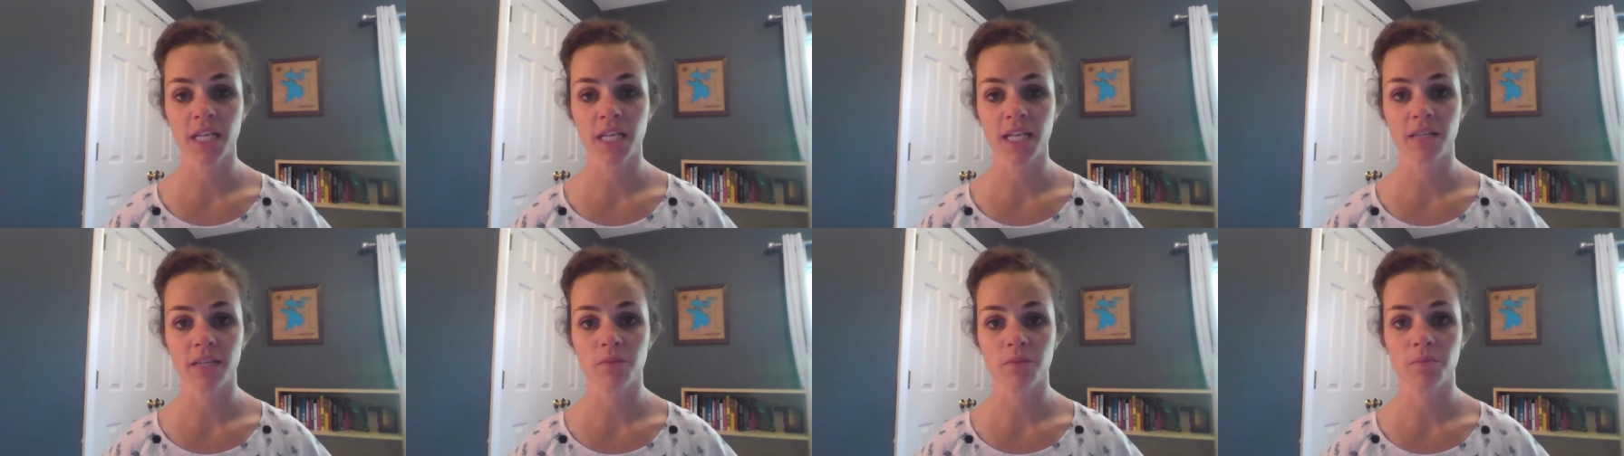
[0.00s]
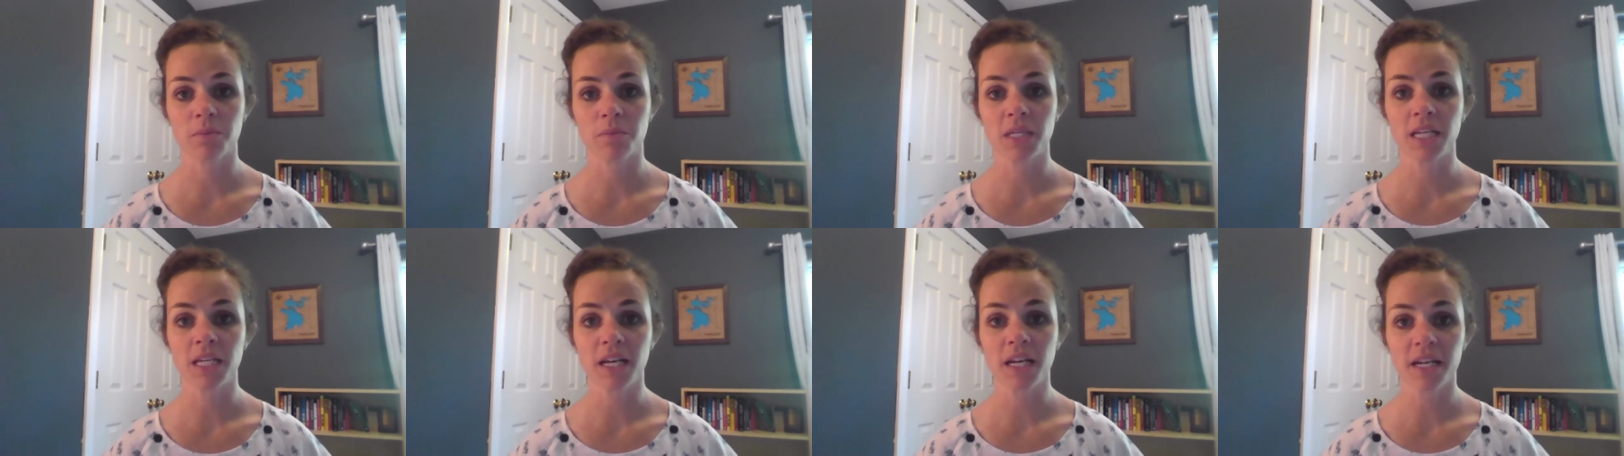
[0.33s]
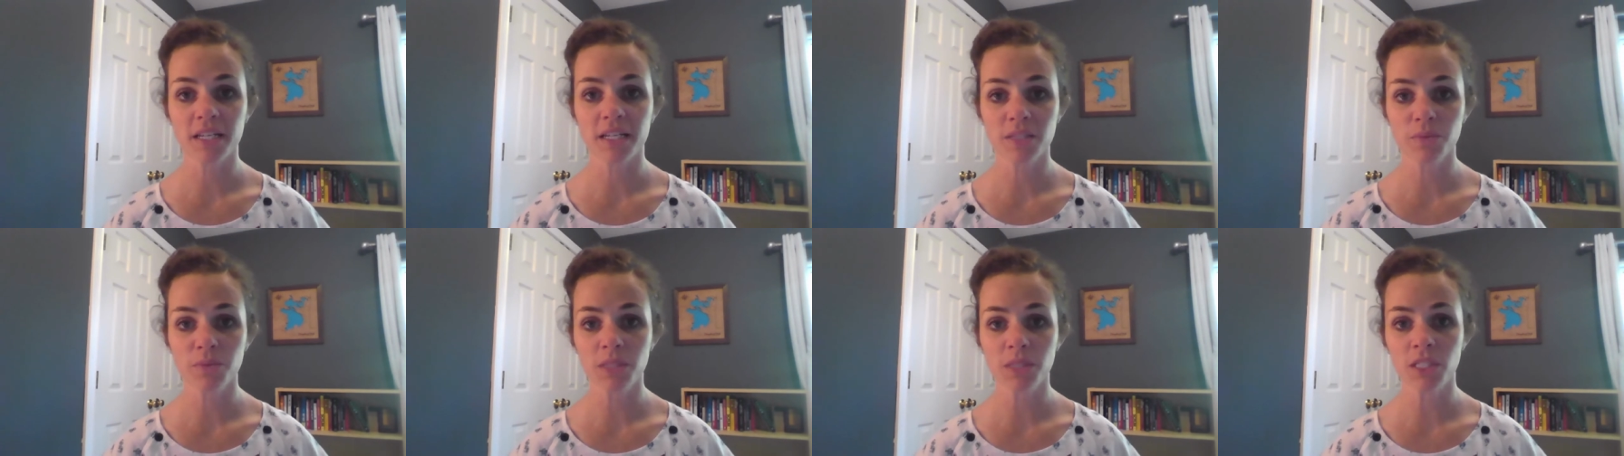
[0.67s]
and
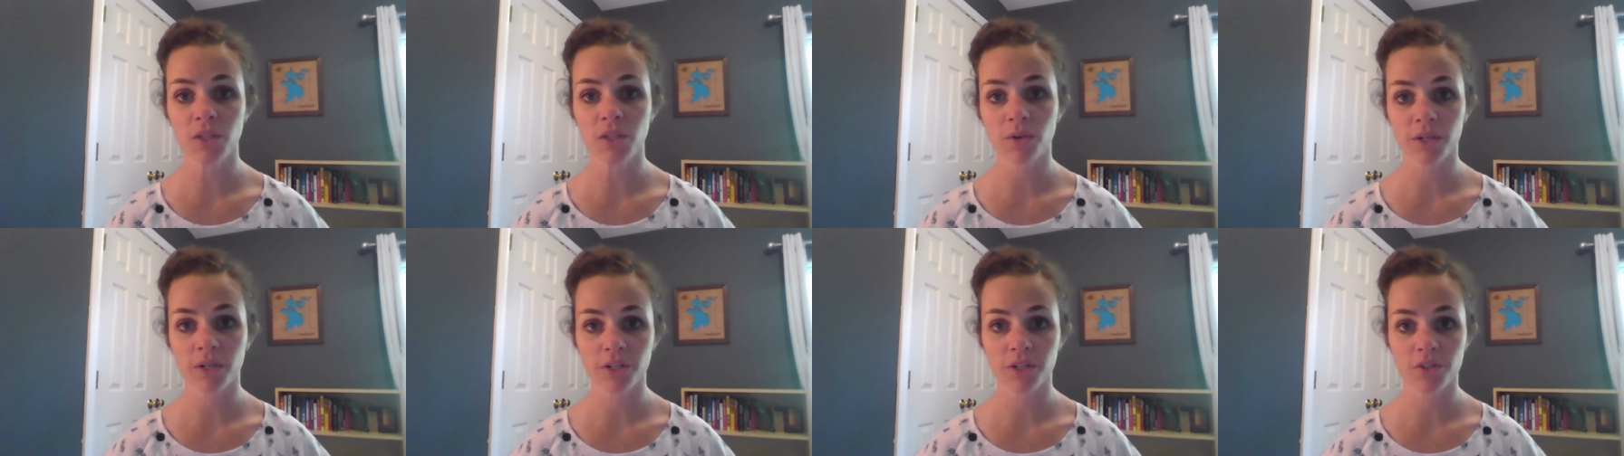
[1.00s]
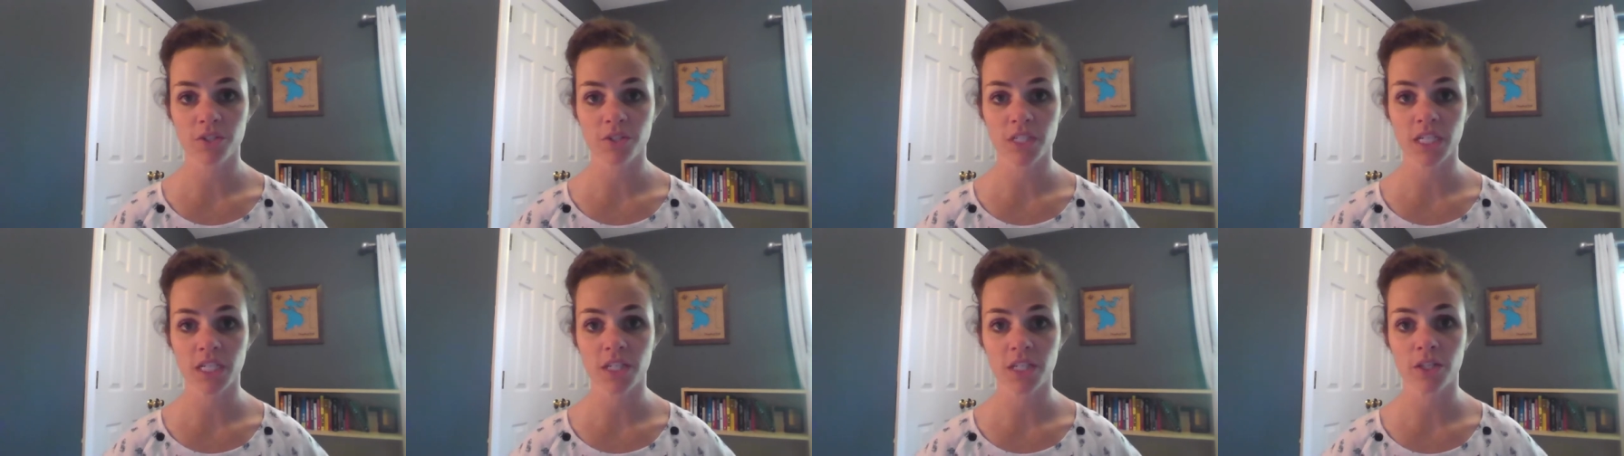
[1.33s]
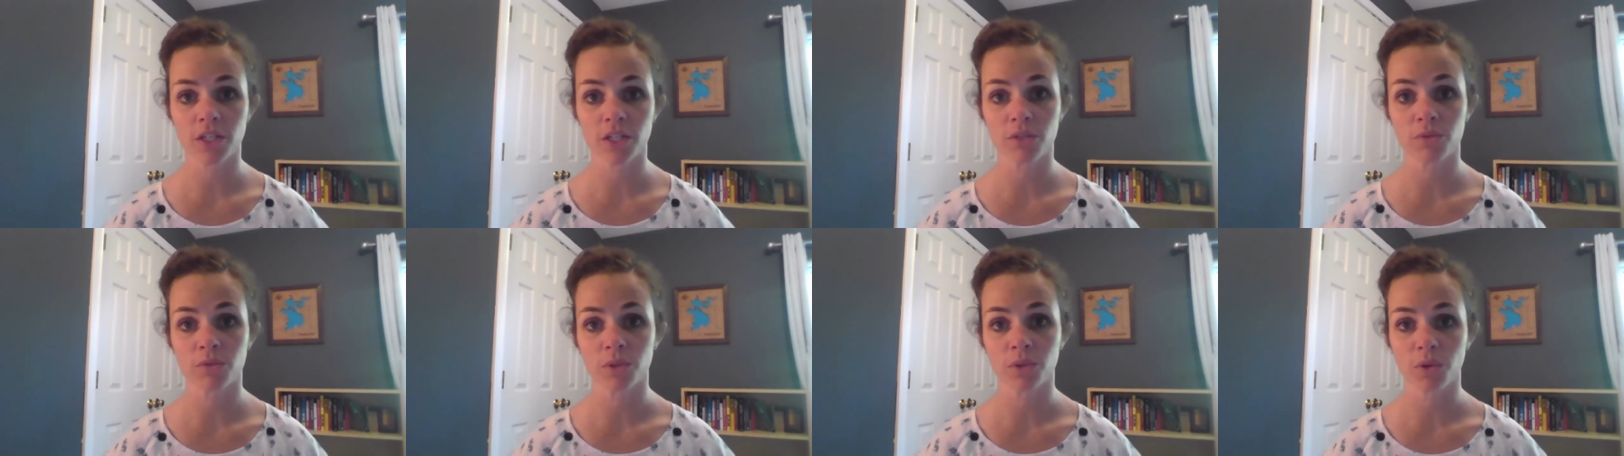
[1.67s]
because we don't understand
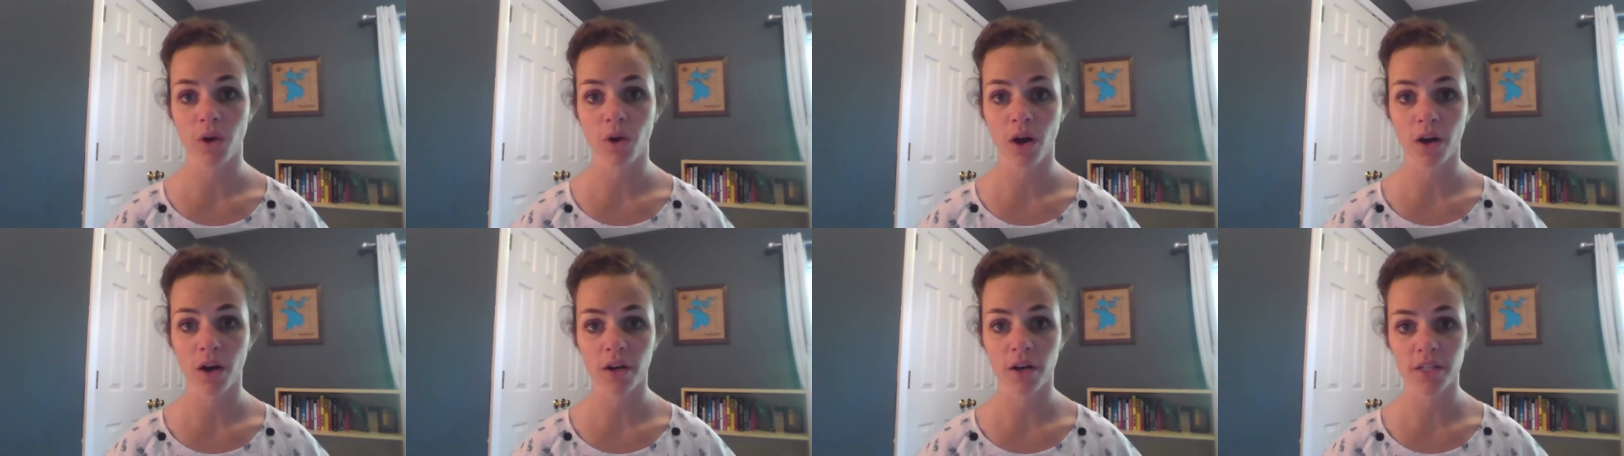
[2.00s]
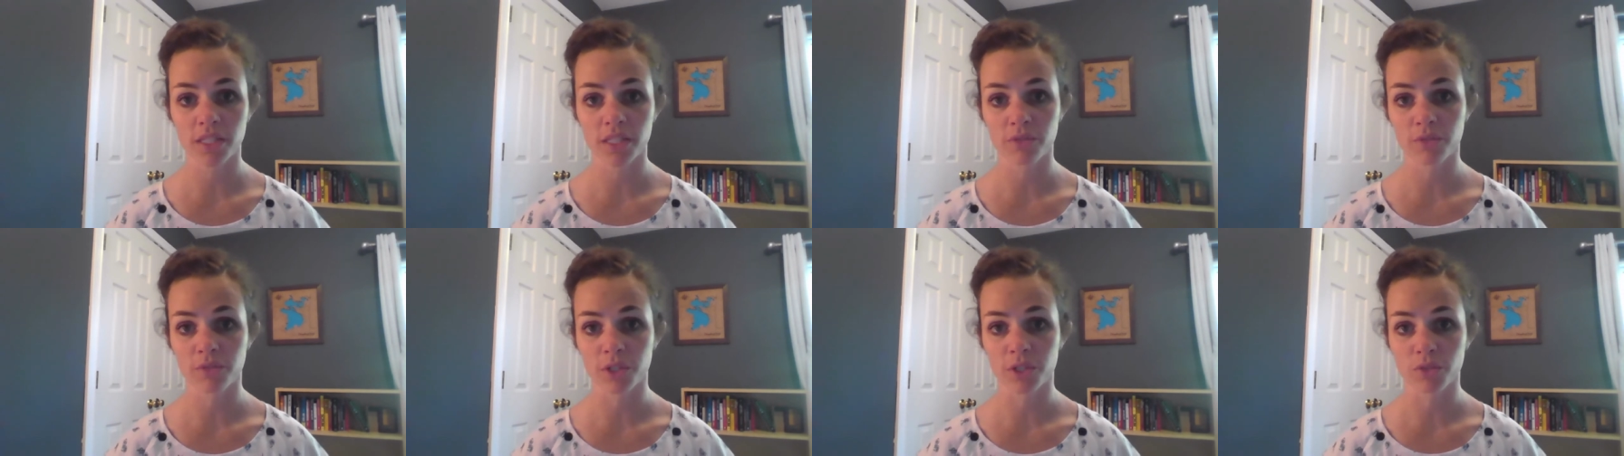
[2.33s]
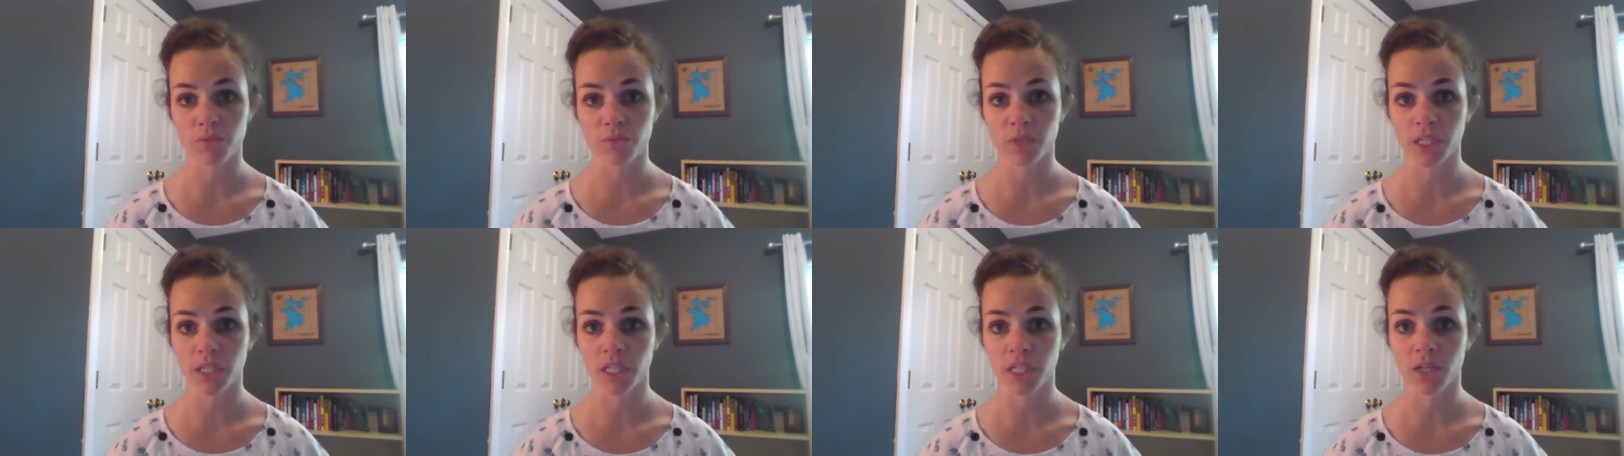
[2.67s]
the root cause of what's
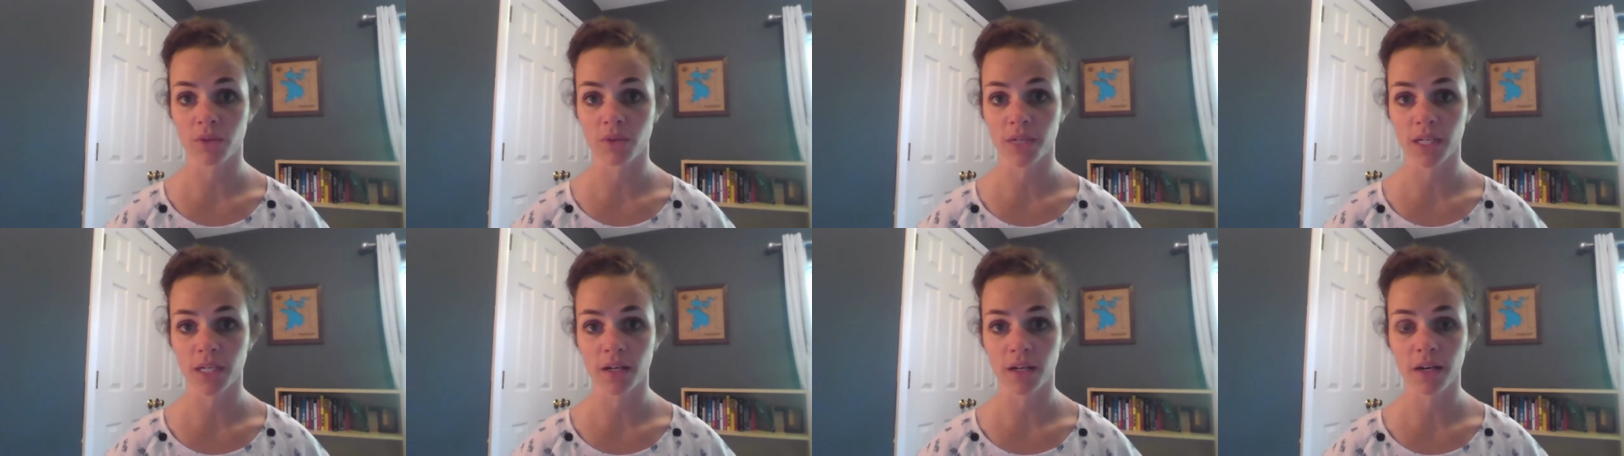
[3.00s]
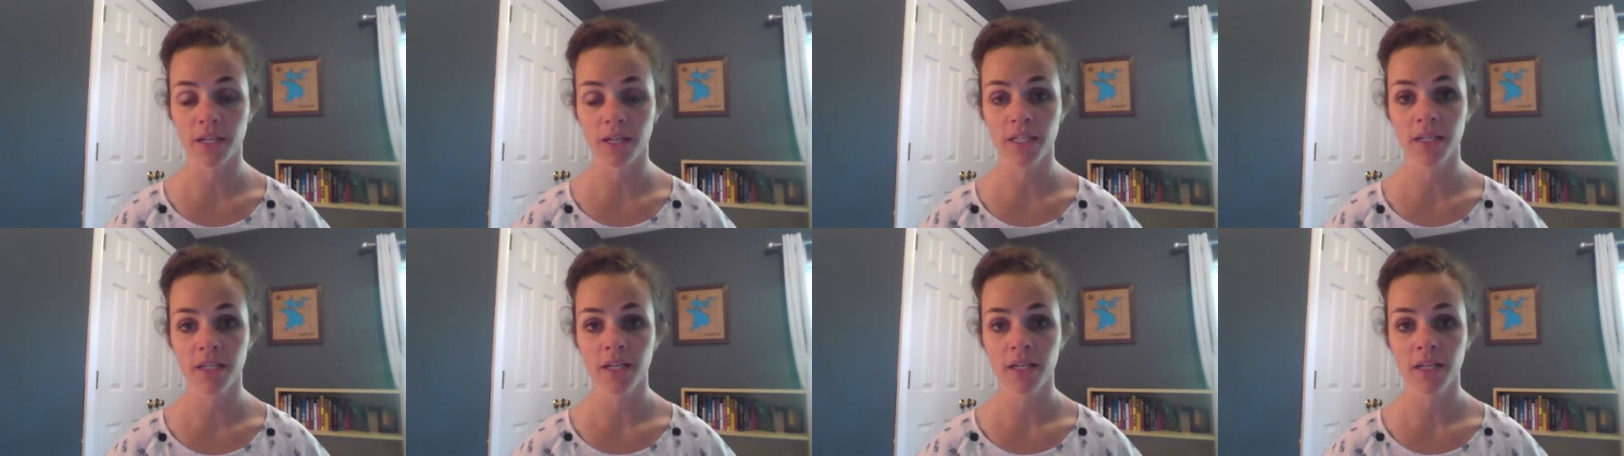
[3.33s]
really going on,